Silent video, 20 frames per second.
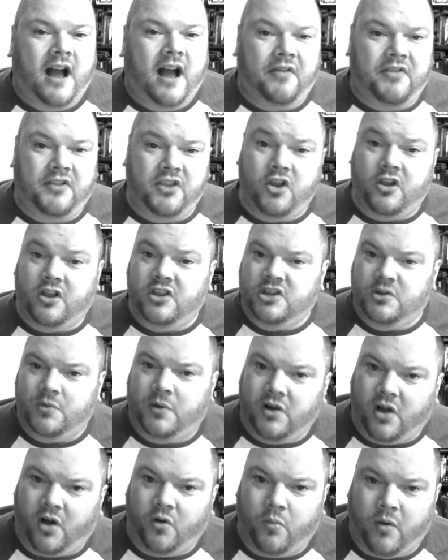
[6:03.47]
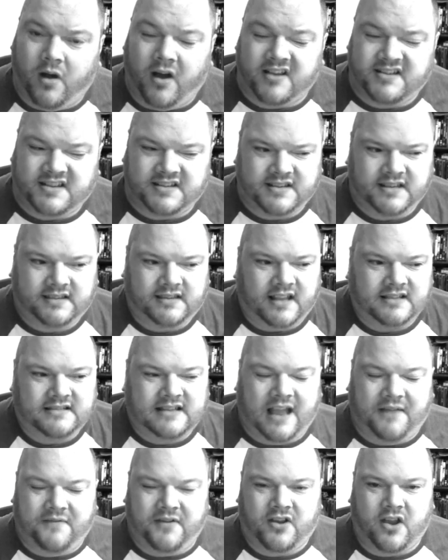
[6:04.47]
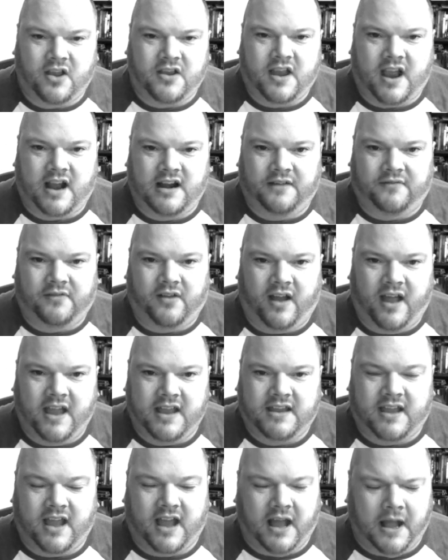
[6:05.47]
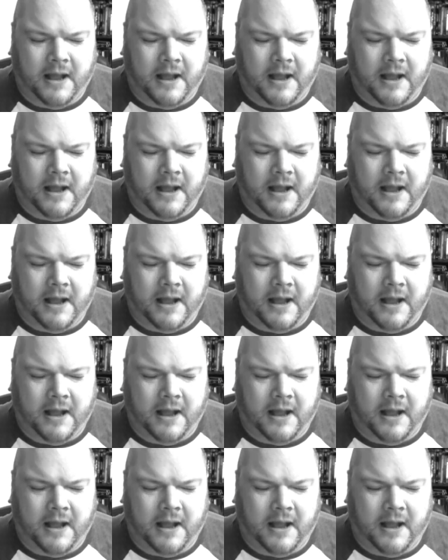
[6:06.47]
I think you can do a lot worse because it does have a good kind of like